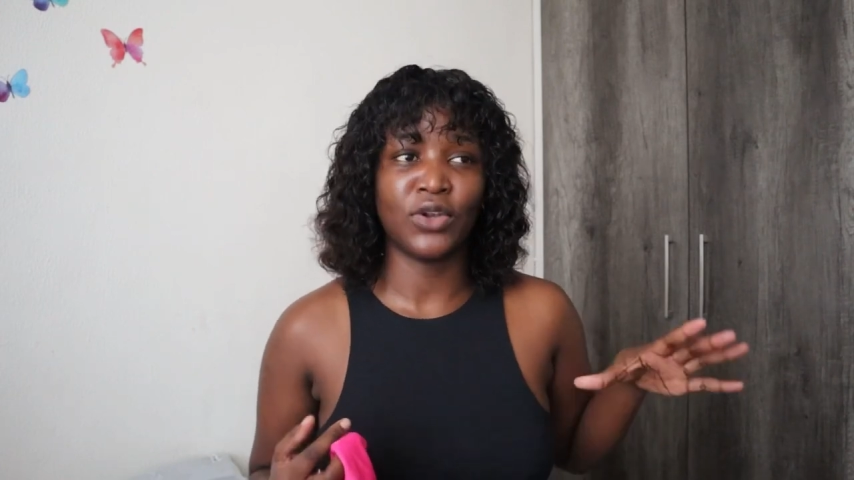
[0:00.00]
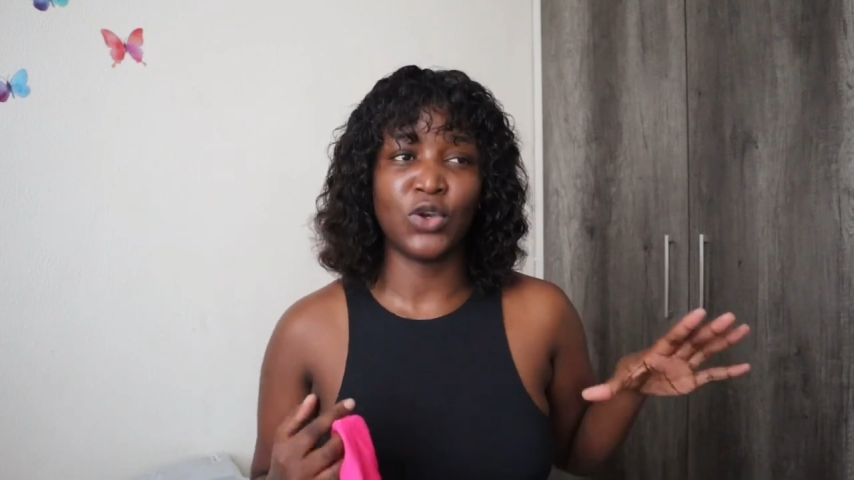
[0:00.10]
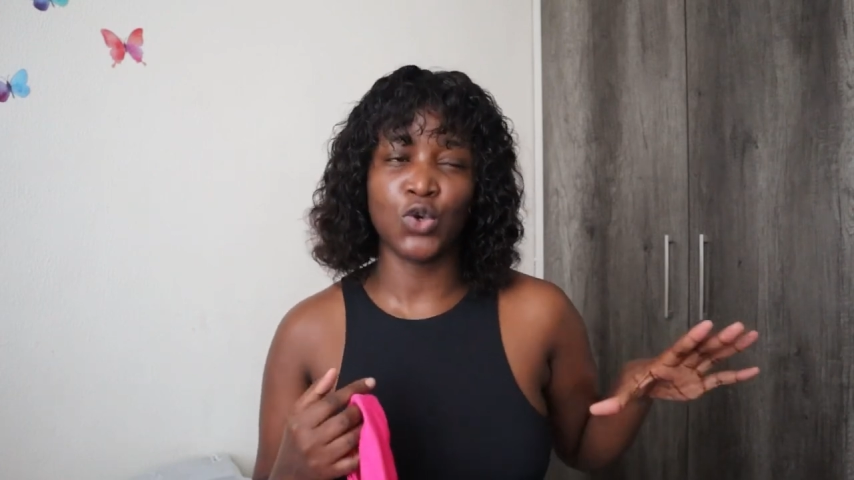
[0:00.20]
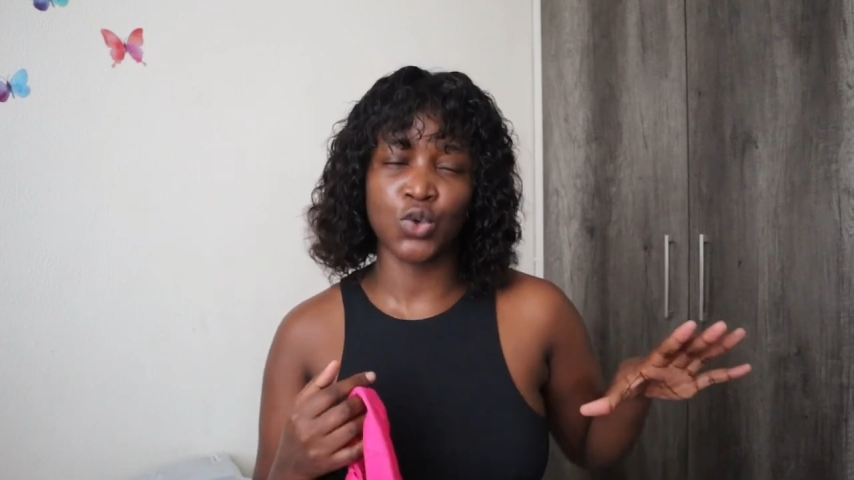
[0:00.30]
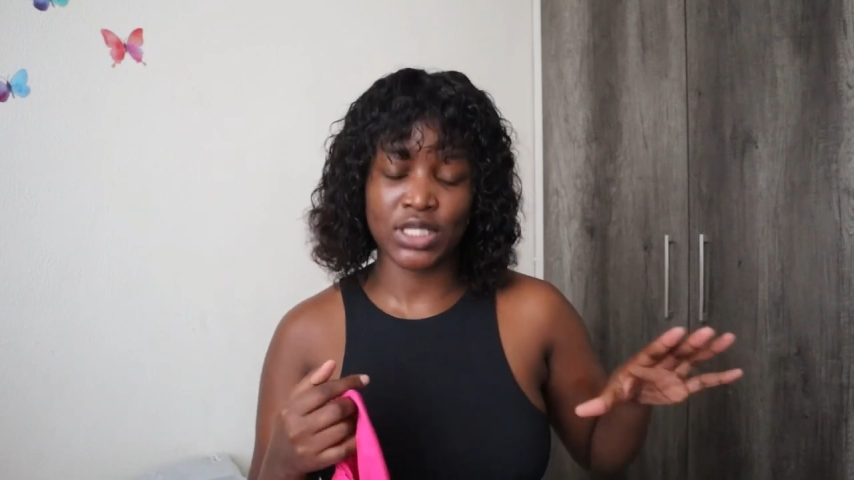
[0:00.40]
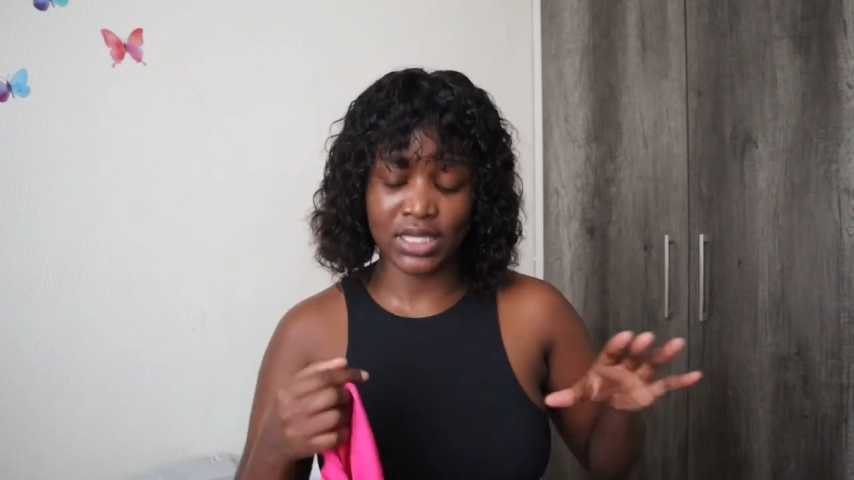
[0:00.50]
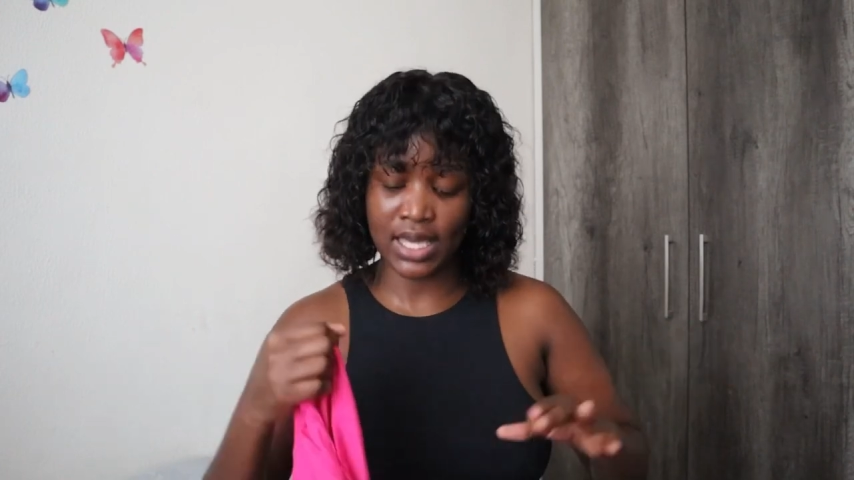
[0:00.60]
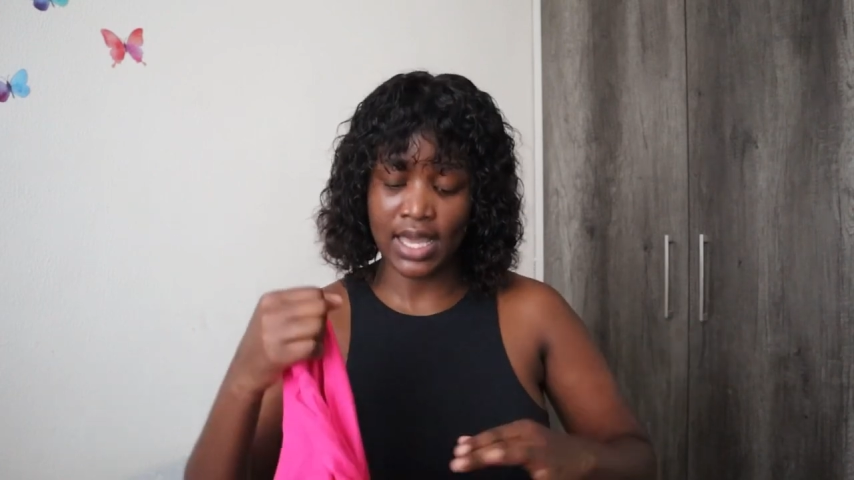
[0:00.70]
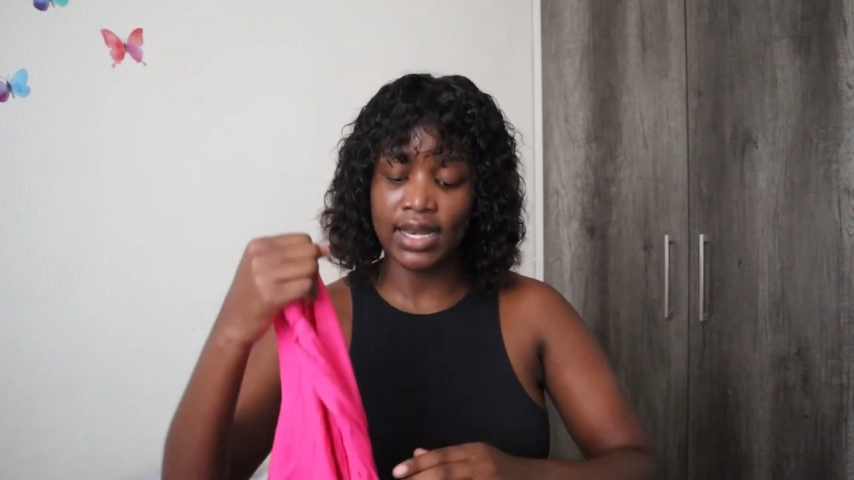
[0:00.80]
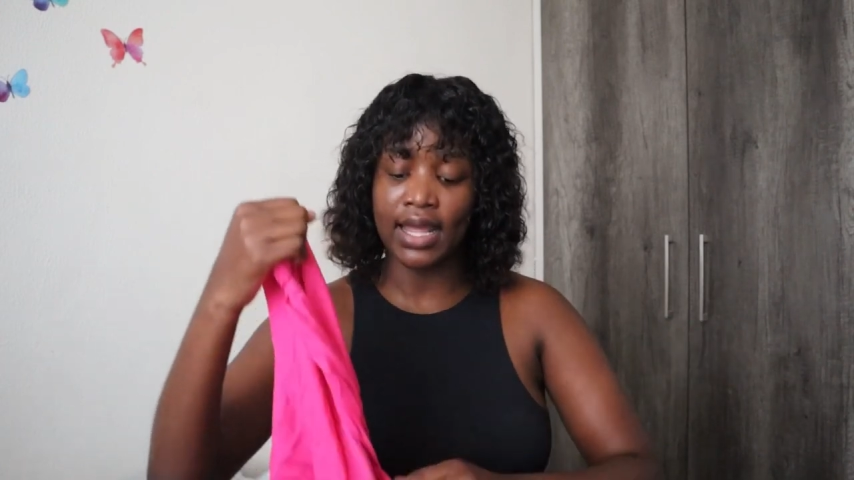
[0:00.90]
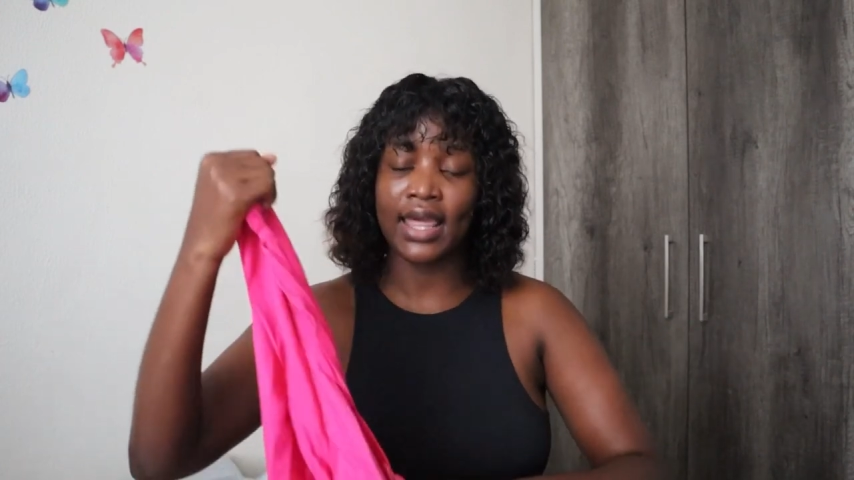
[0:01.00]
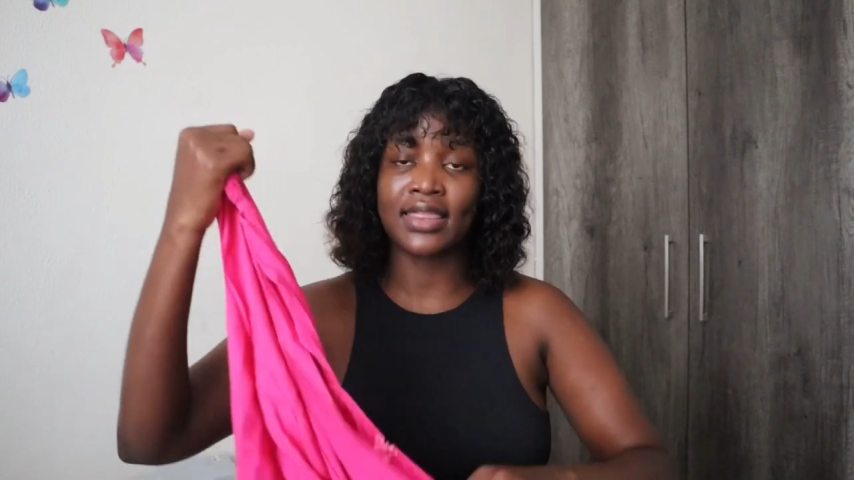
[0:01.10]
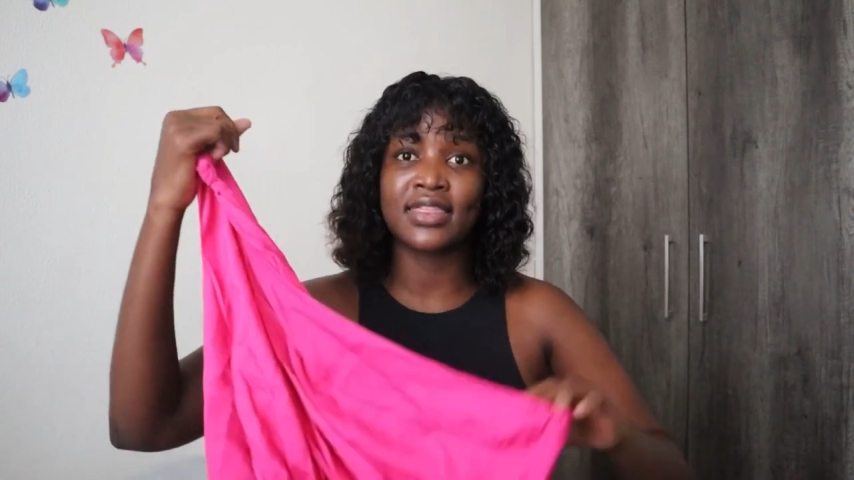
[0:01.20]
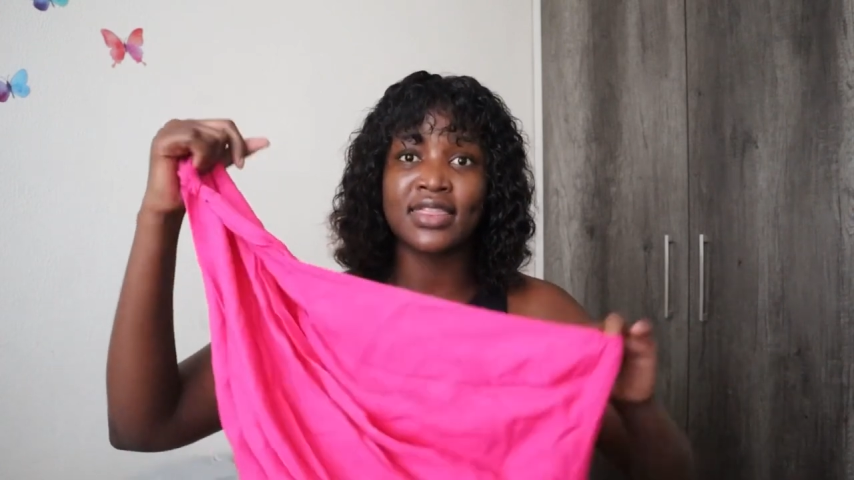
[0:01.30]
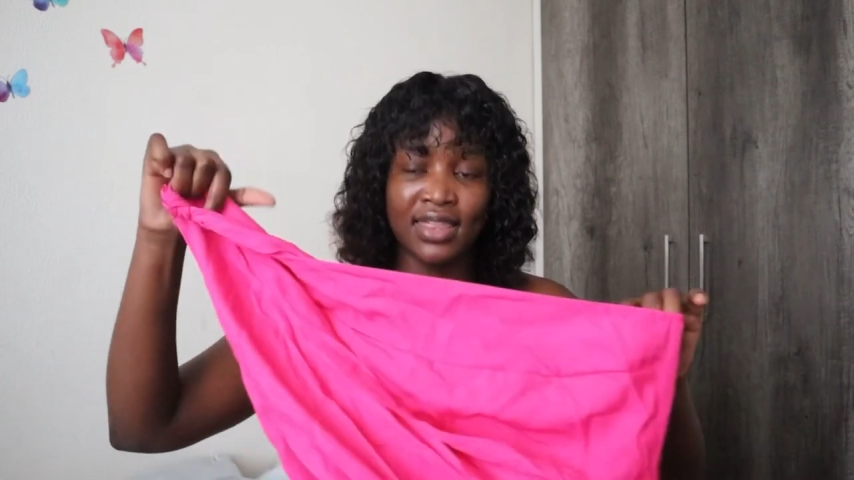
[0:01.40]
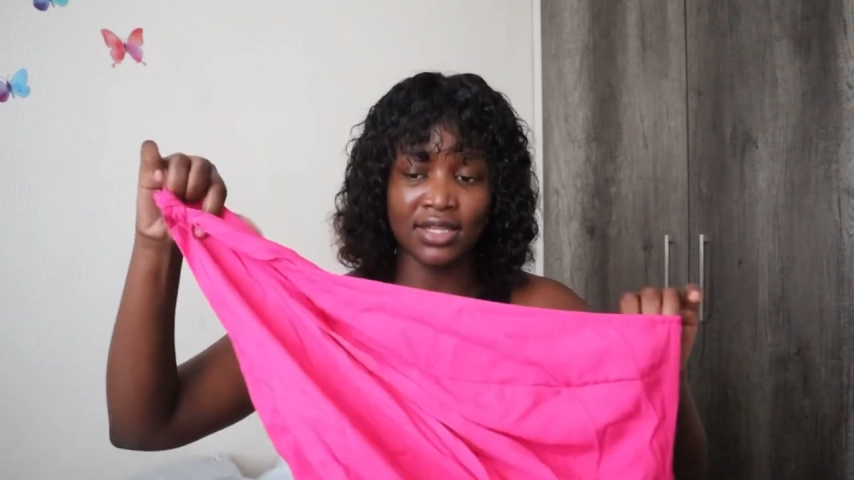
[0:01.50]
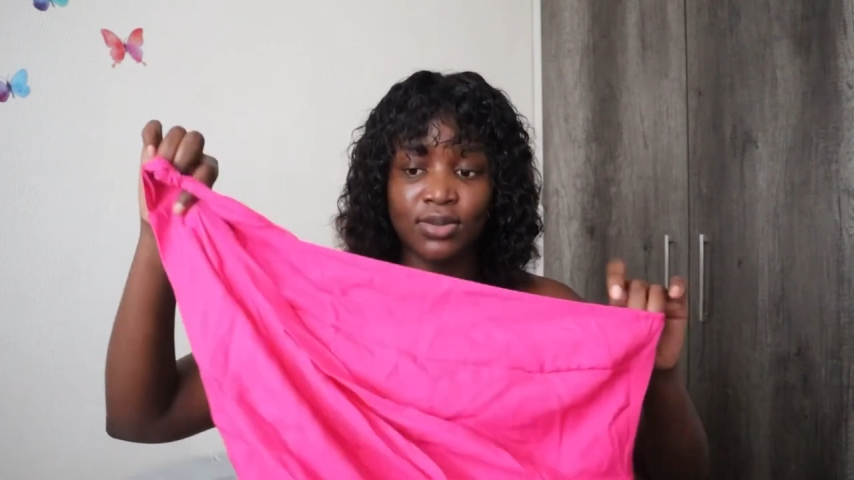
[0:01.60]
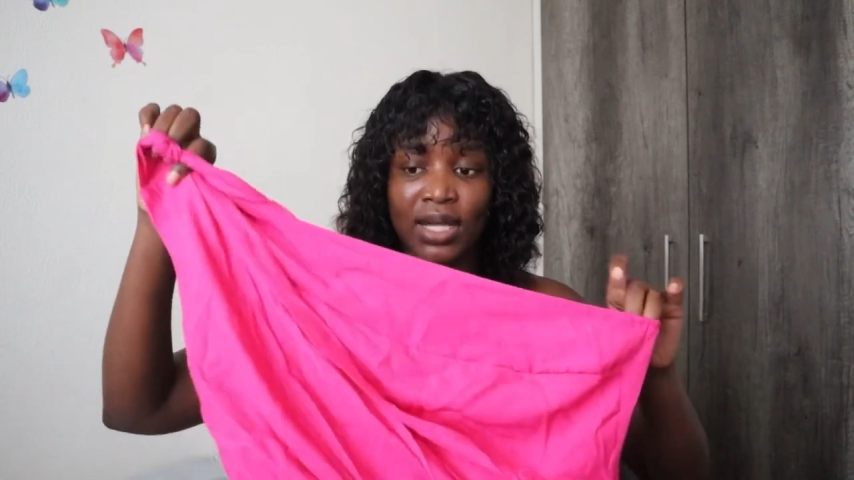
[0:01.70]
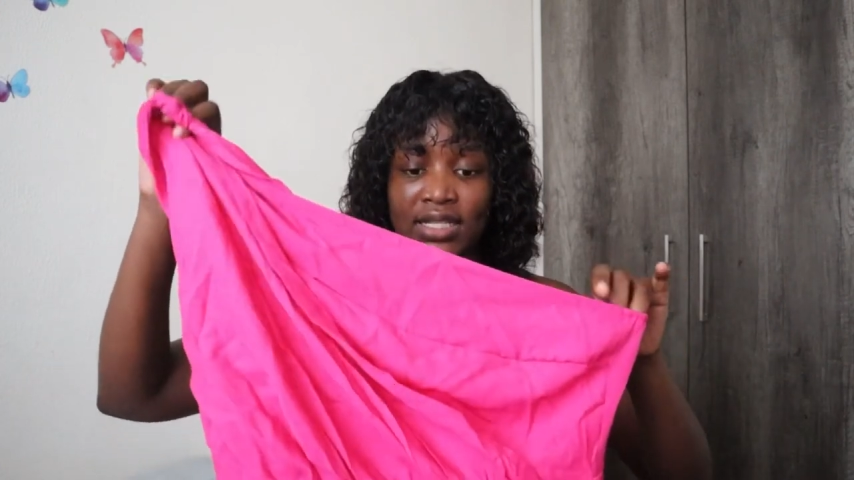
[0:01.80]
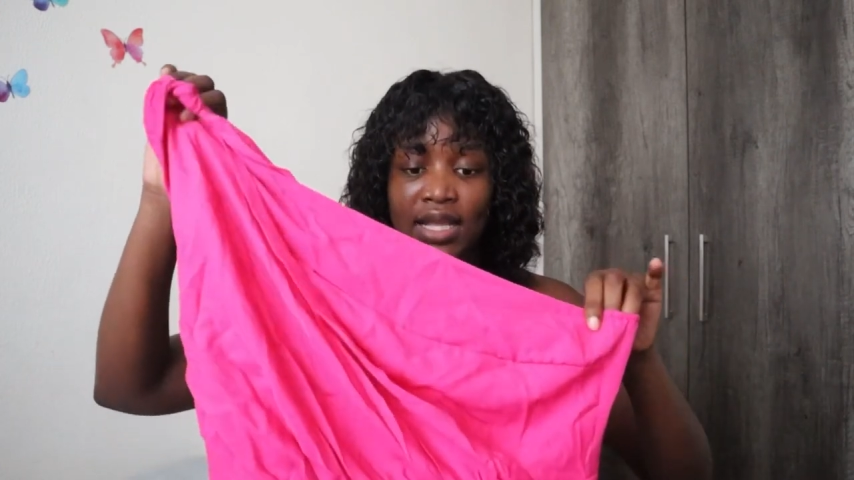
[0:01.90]
loose nyana, and that's
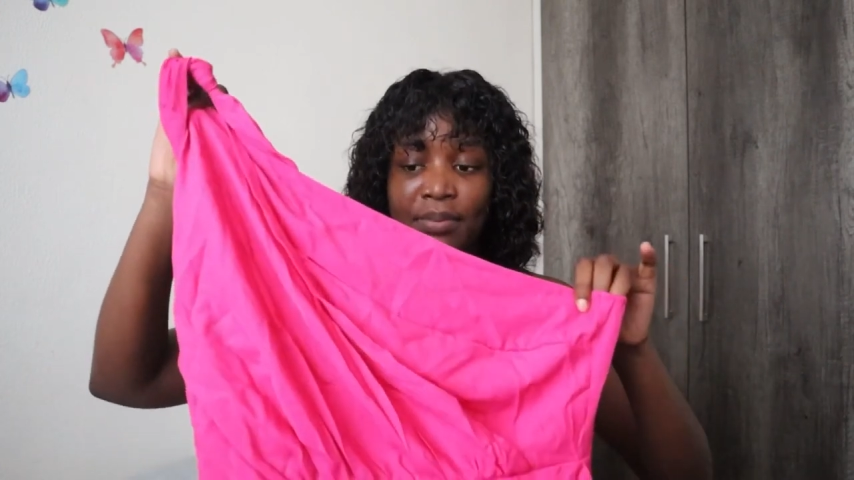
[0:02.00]
what is